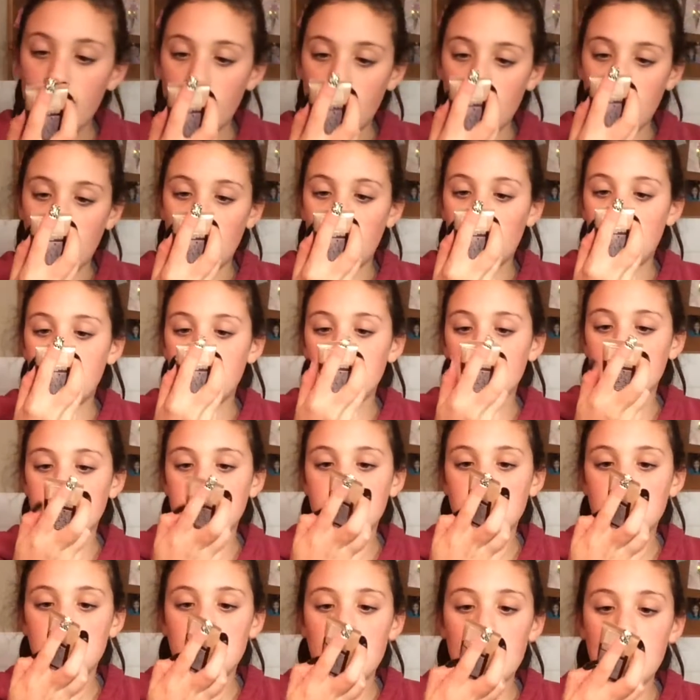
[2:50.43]
Um, they're
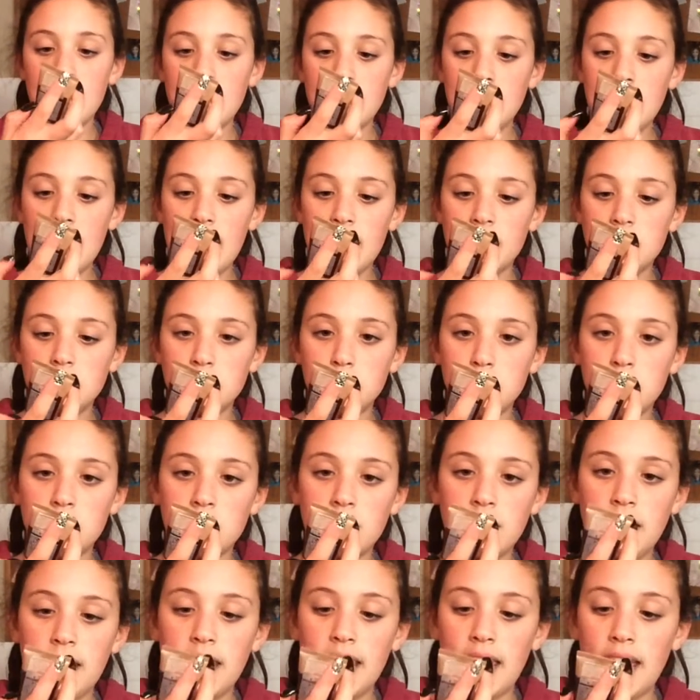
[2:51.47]
Shea
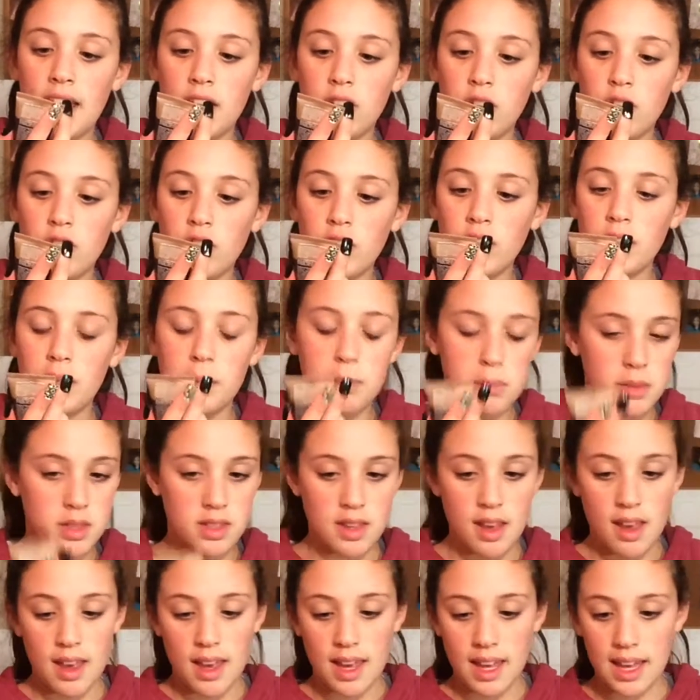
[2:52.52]
Cashmere Hand Creams,
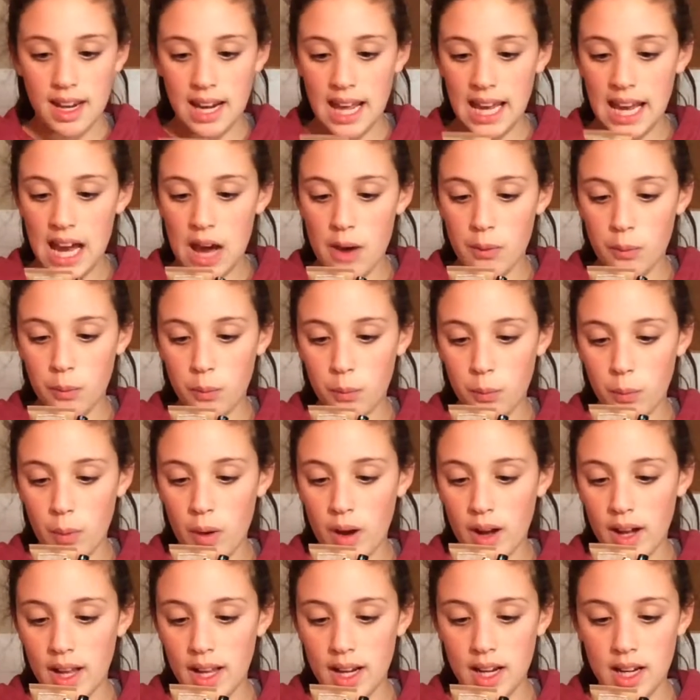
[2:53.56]
and I got
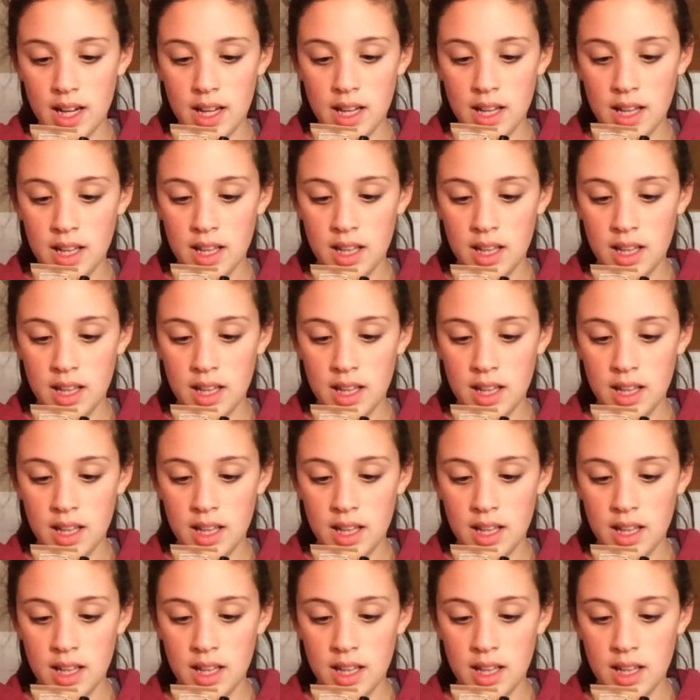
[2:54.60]
one